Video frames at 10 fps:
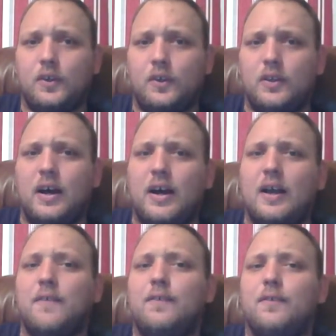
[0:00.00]

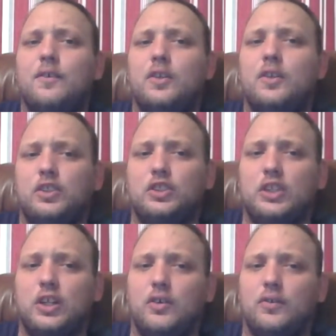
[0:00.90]
live, you can
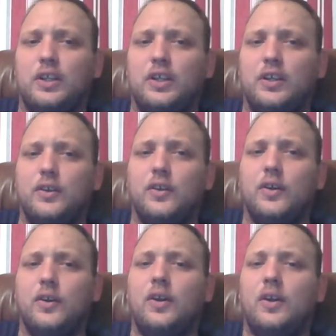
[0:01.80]
check over here,
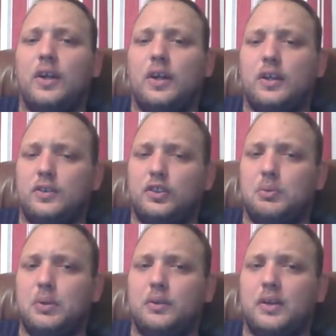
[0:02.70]
and you should
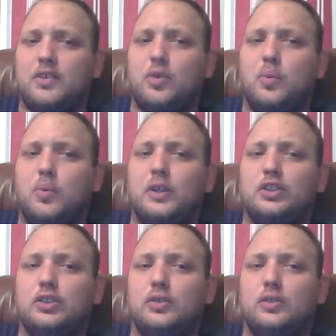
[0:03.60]
be able to ask a
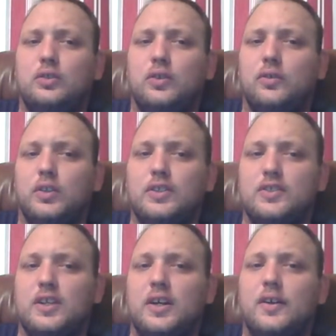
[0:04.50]
question over on this
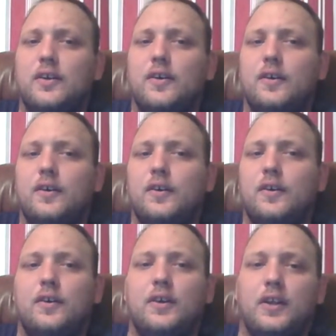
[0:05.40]
side,
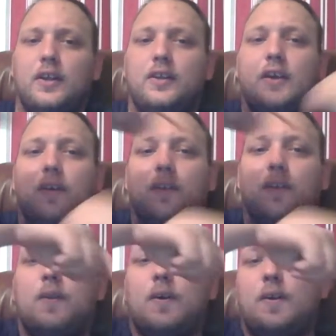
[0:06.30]
kind of like down
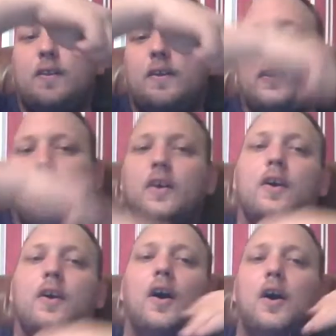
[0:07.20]
there, I think.
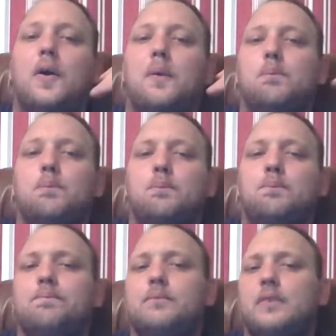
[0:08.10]
Um,
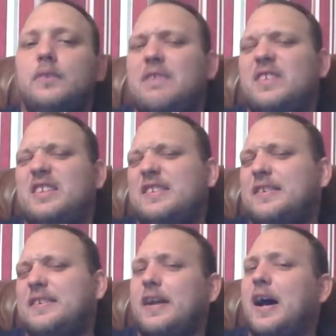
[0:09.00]
if it's
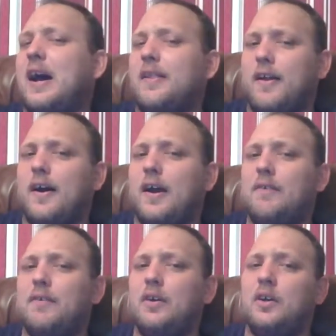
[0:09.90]
not live,